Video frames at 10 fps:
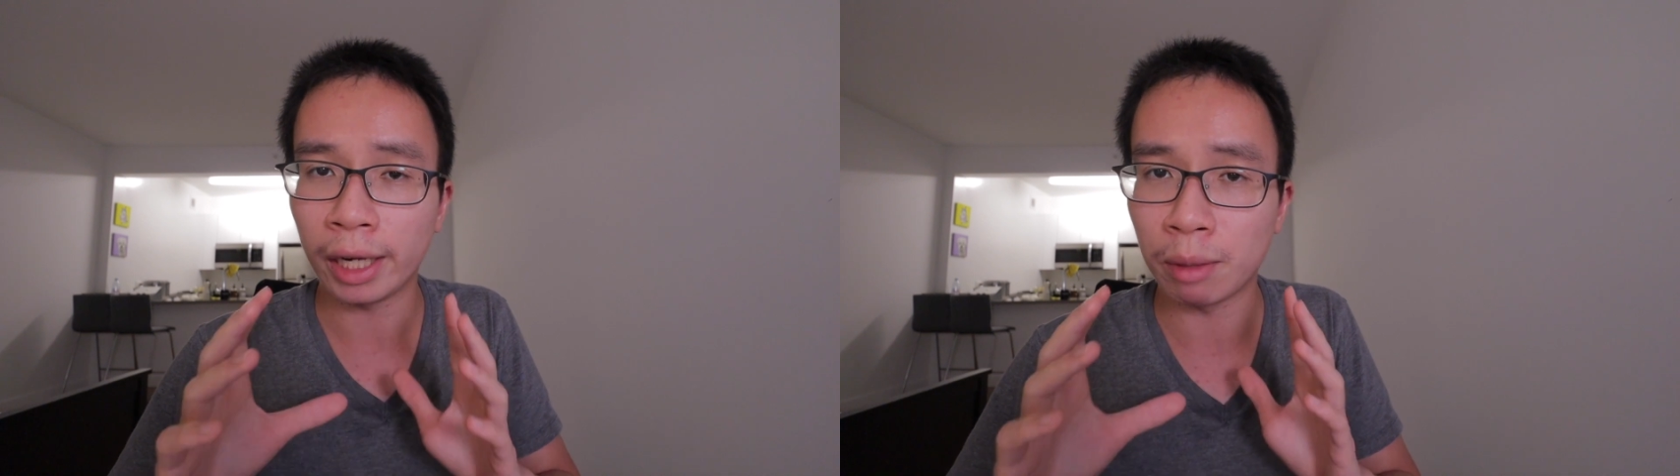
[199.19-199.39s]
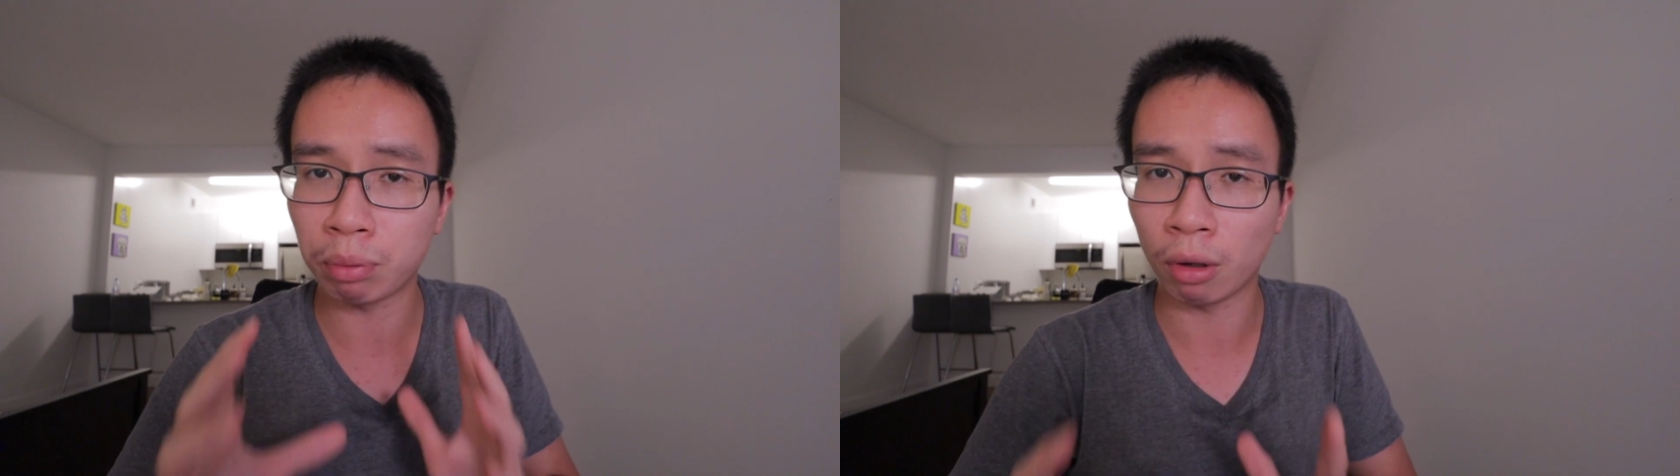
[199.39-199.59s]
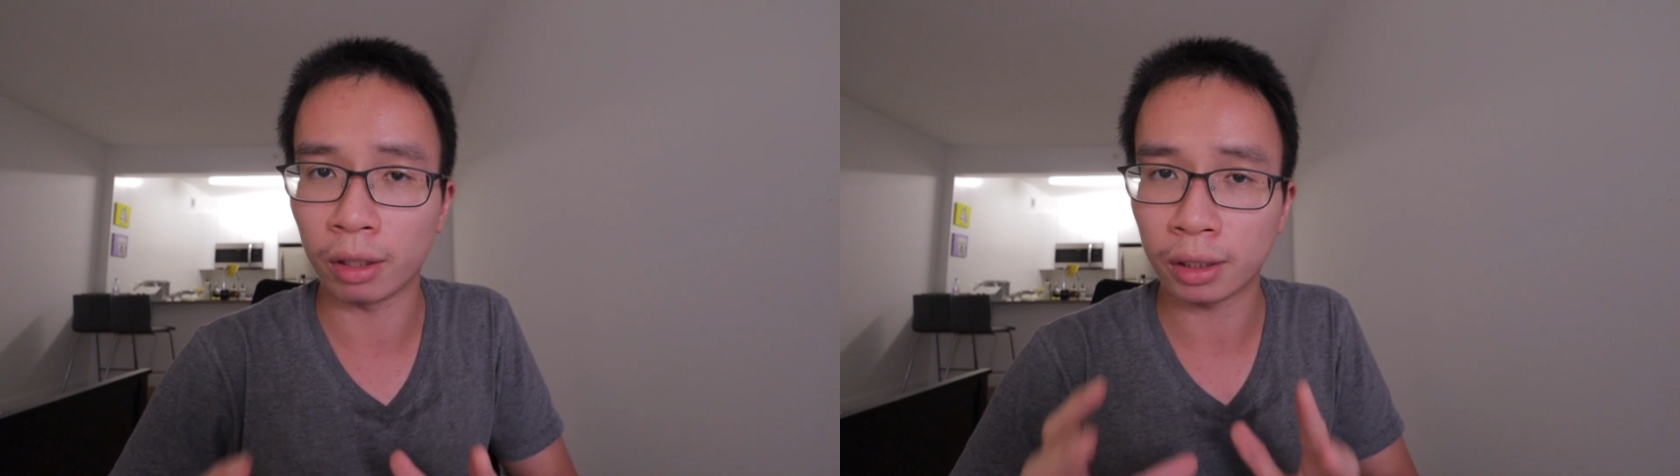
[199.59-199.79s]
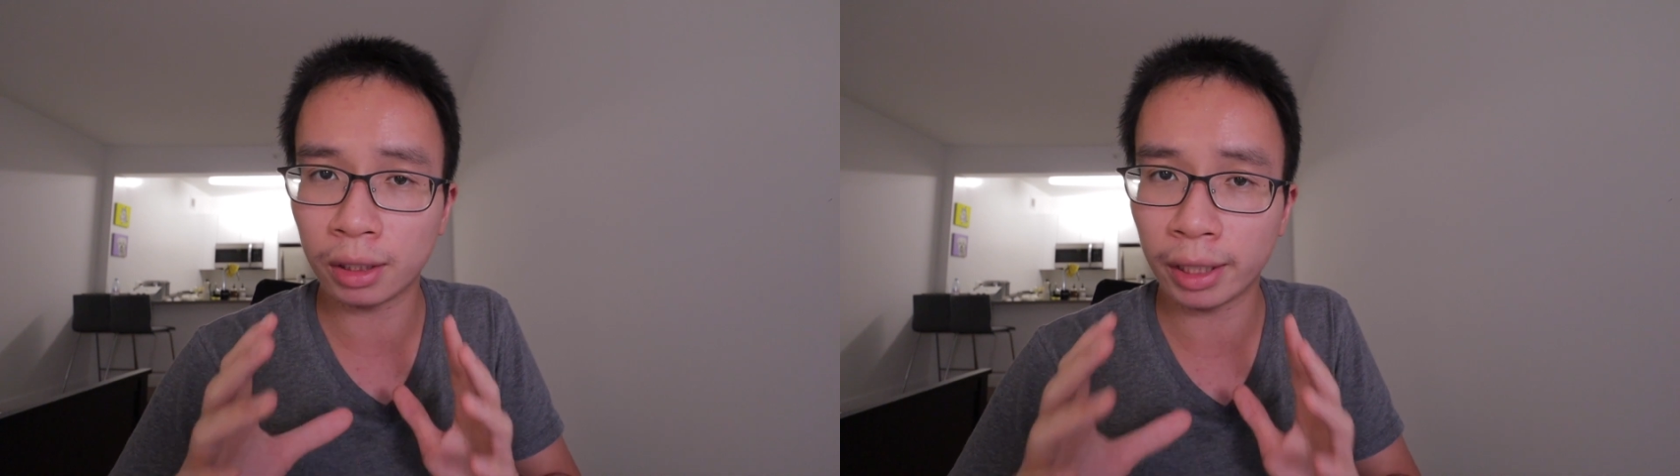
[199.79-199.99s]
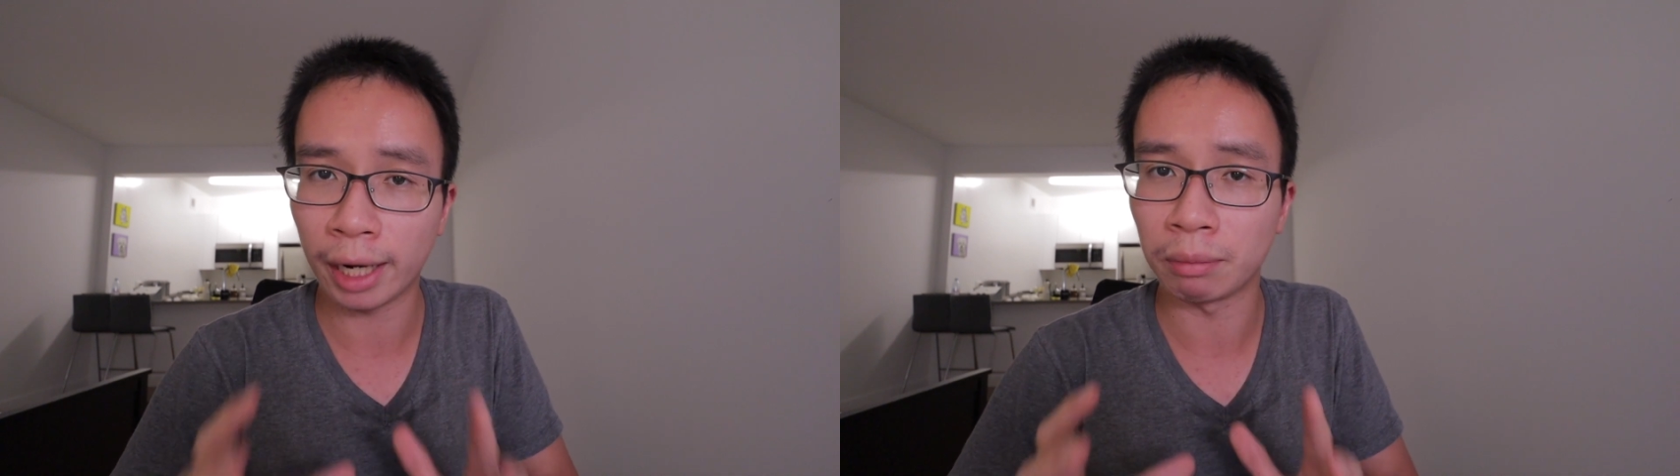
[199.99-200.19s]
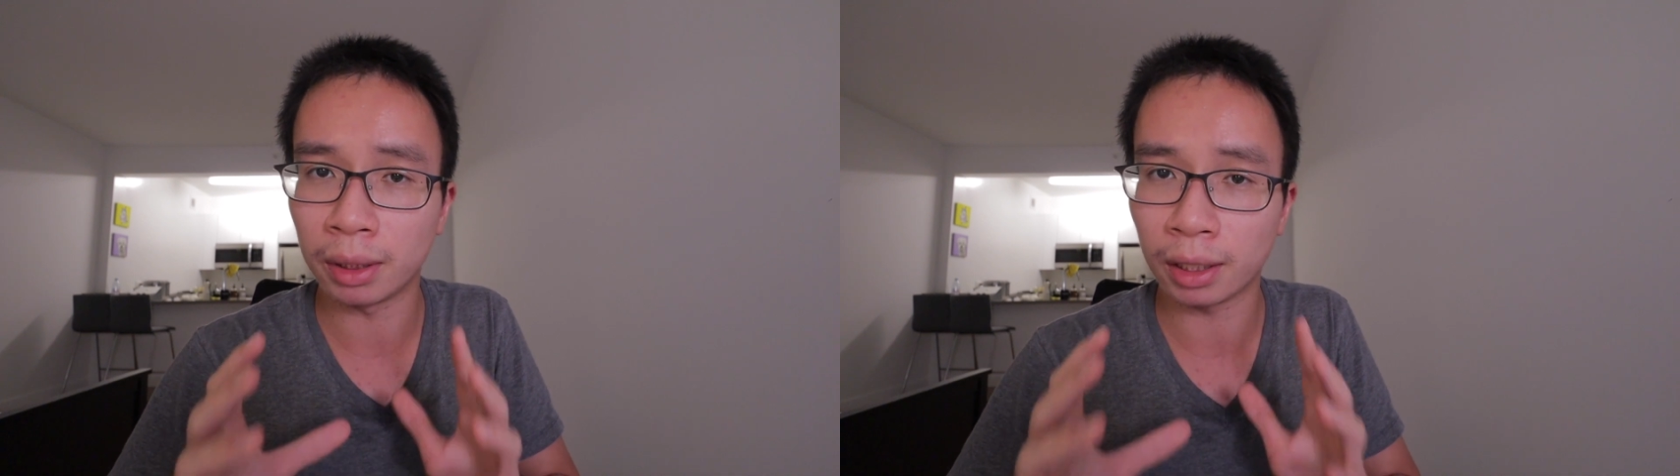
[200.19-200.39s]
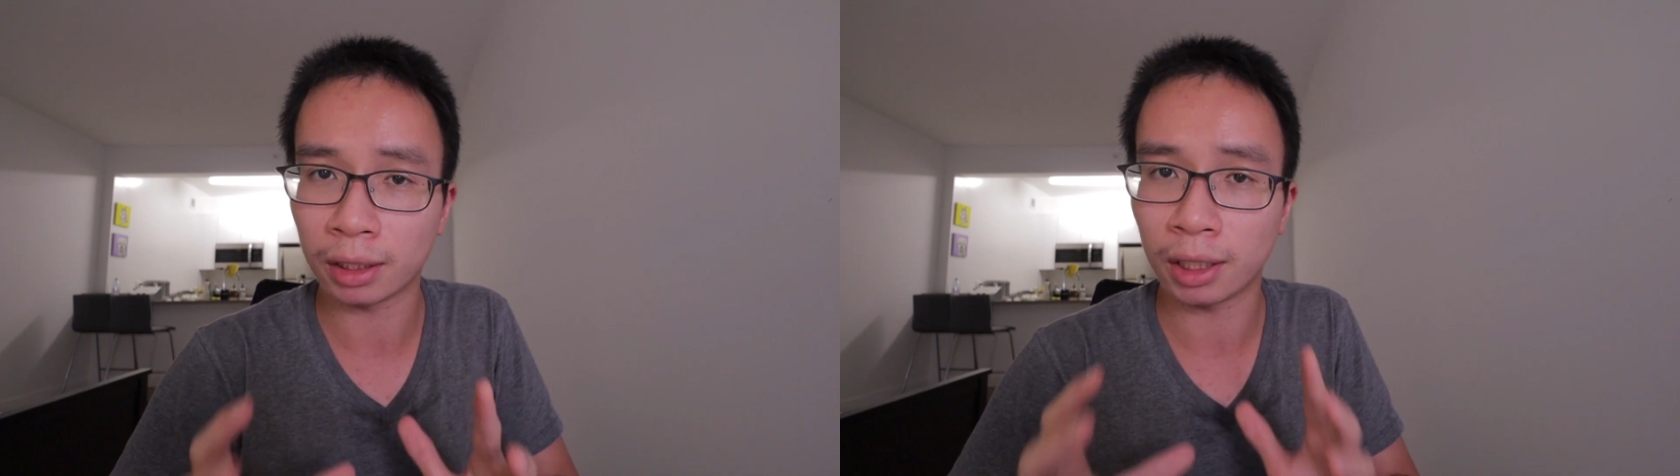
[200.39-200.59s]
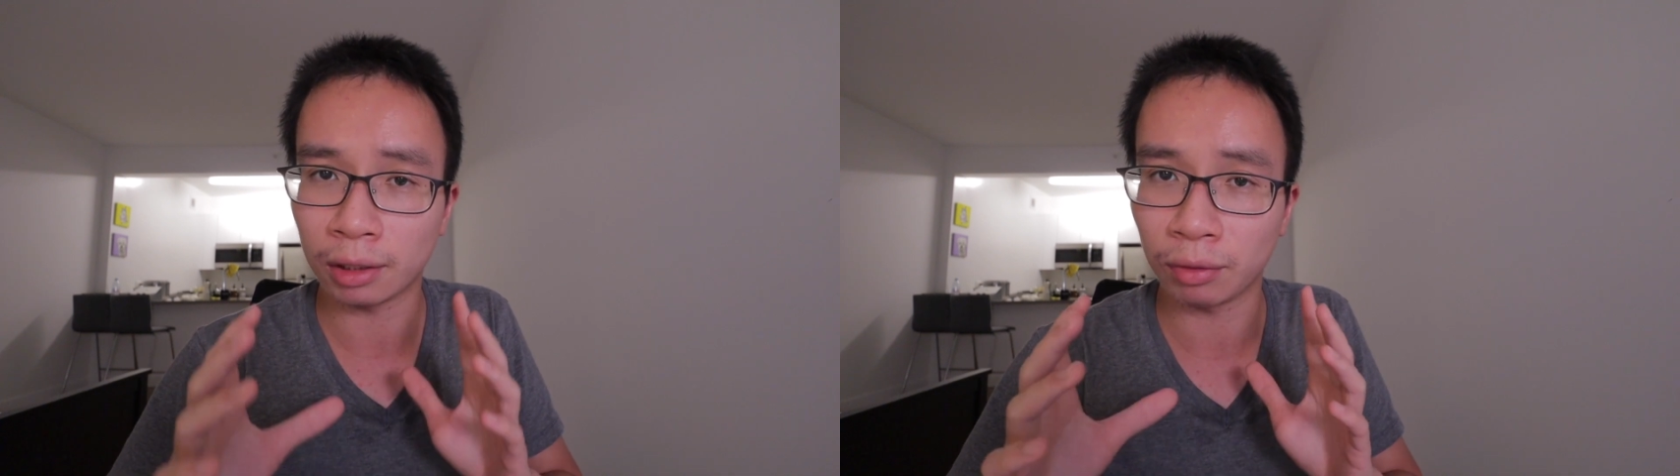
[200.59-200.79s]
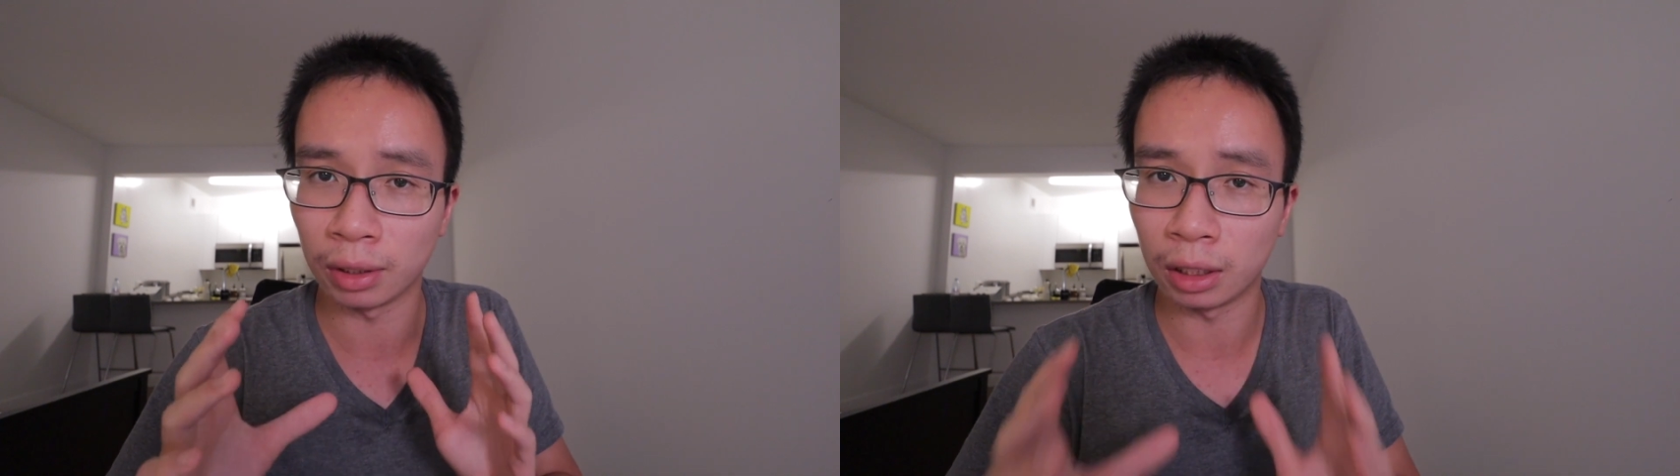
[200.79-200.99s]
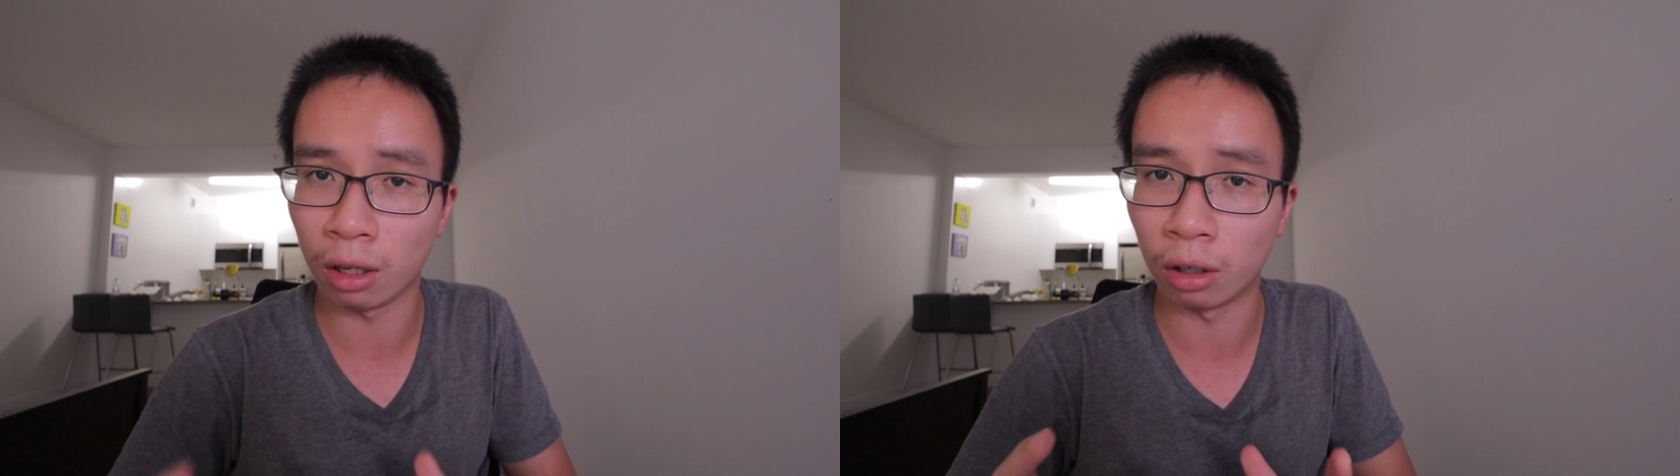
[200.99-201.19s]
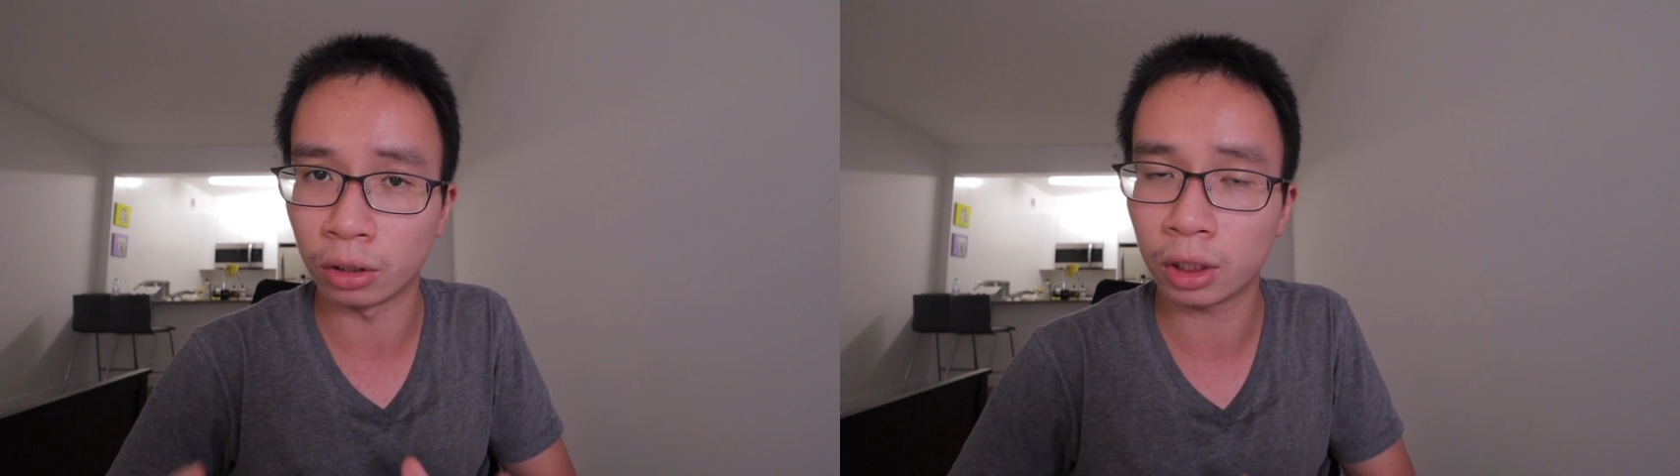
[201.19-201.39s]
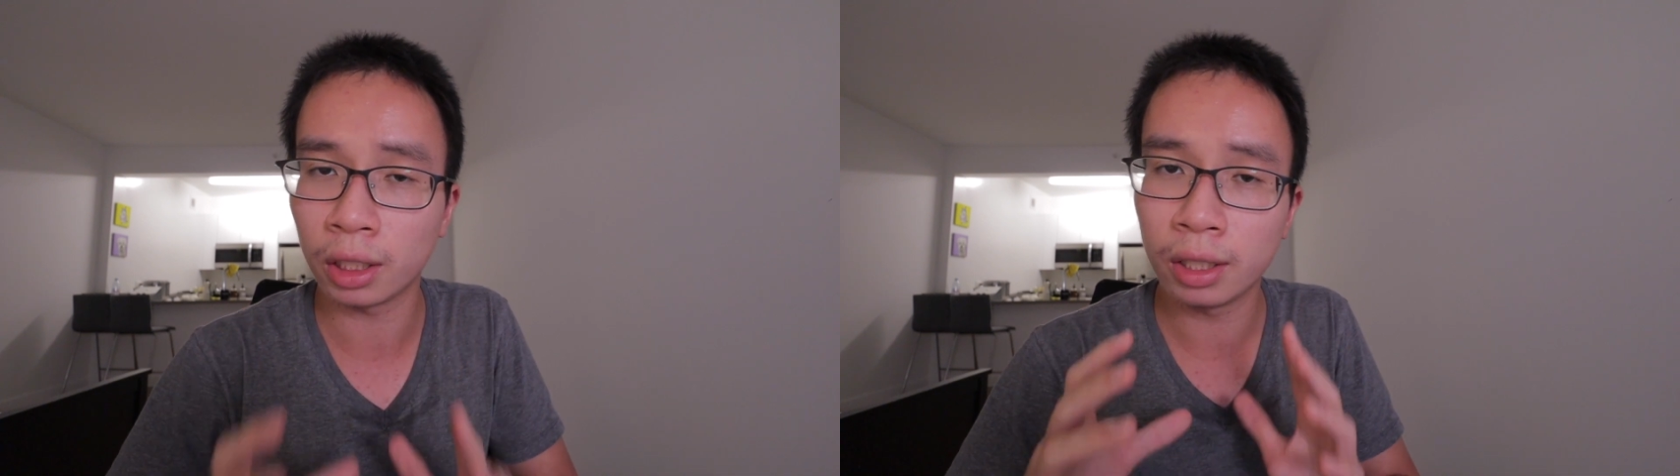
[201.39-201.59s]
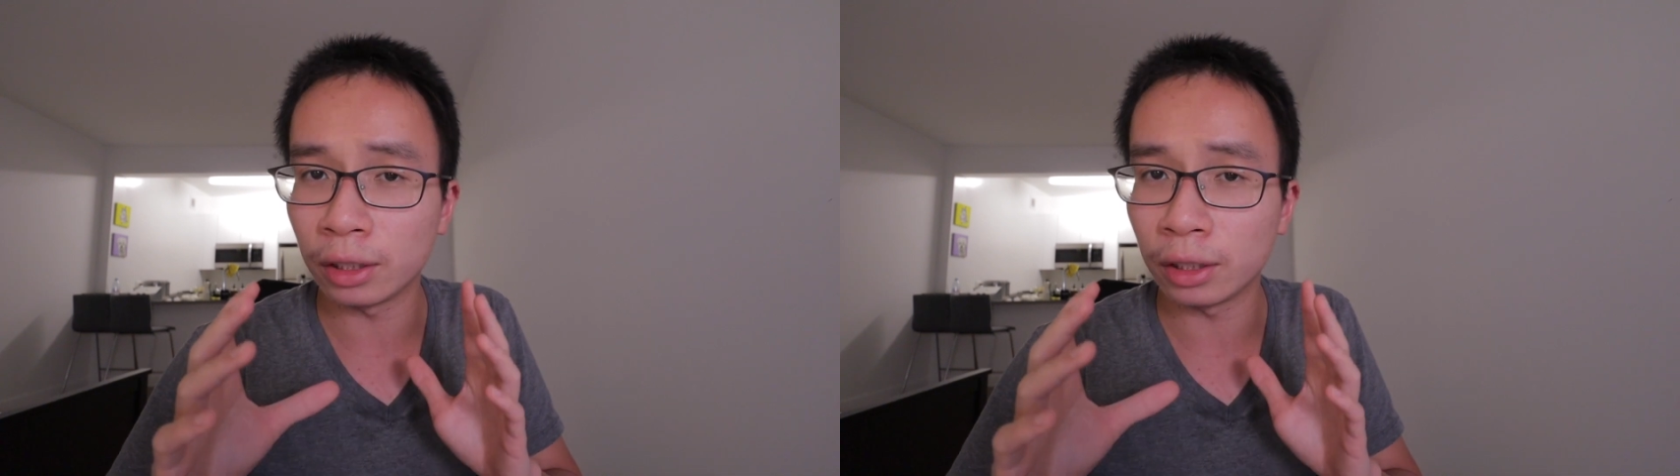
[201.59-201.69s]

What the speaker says: a product can be successfully launched.